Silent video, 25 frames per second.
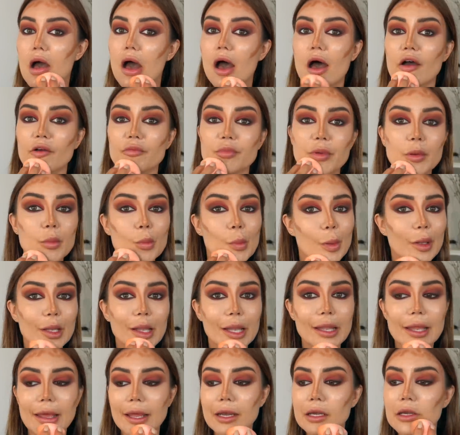I've been
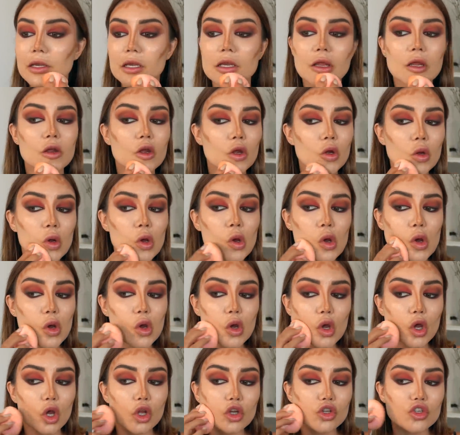blending
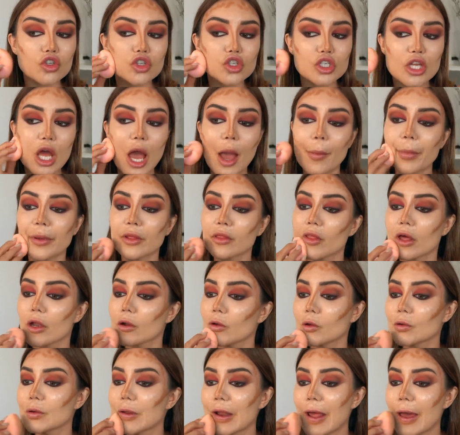and just tapping that
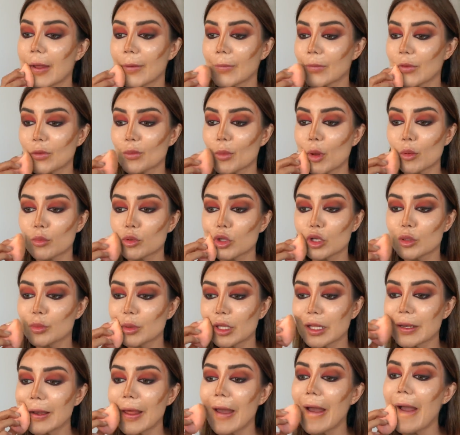all down with my beauty
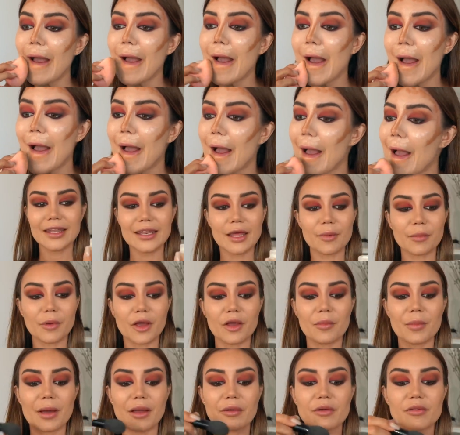blender. I'm
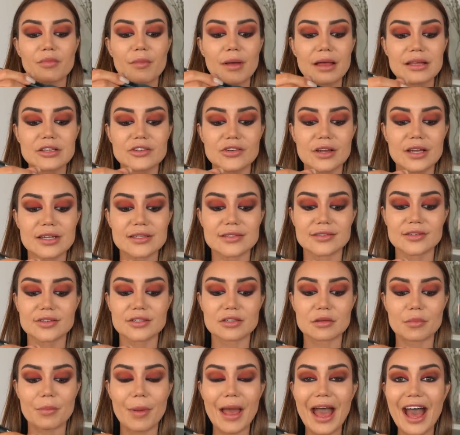going back with my
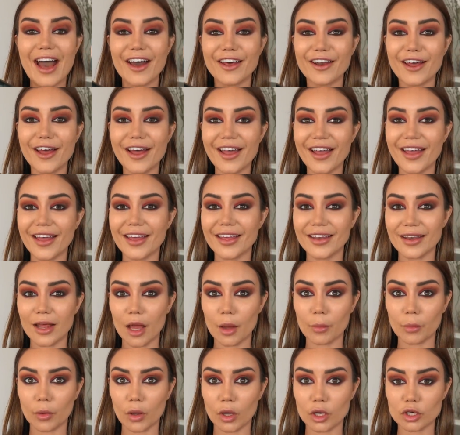translucent powder and
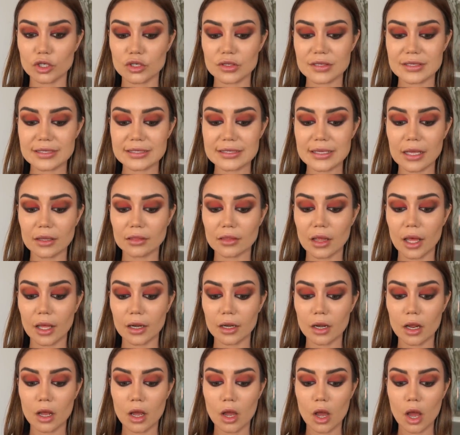I'm going to set
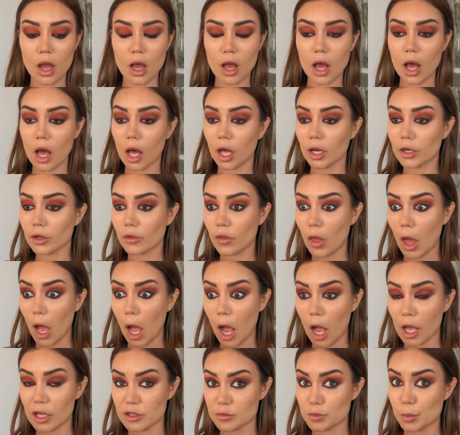that under the
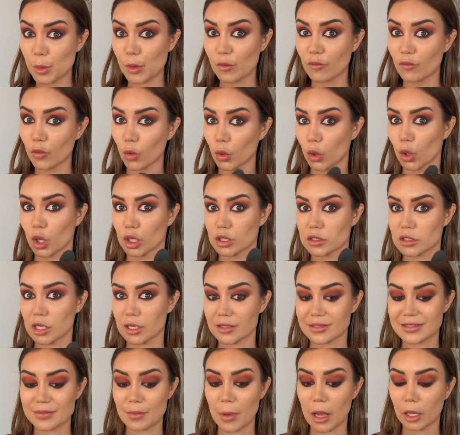eyes before I
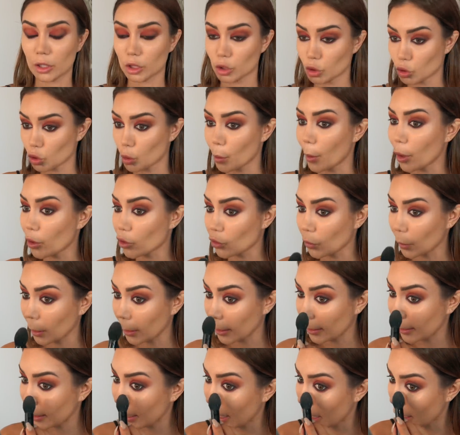start smiling too much and
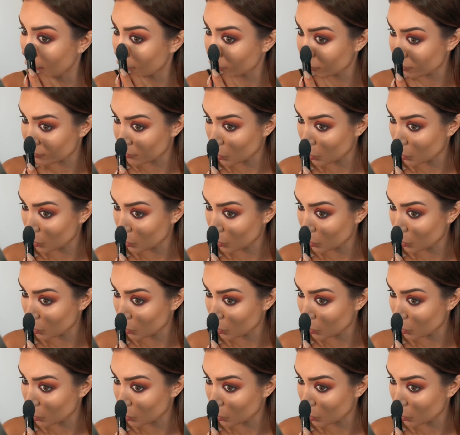getting the lines